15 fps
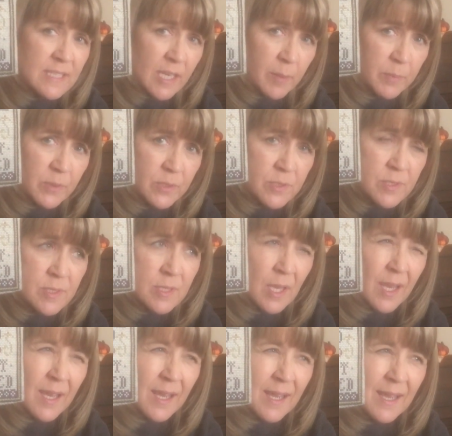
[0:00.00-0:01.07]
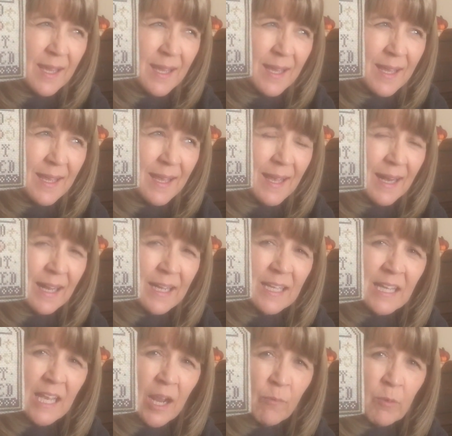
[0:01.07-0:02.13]
Samplers, and I
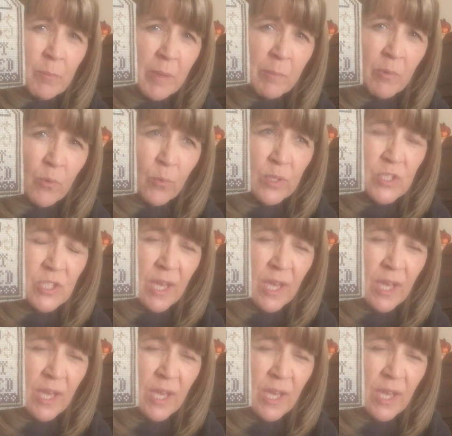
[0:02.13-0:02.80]
can't remember which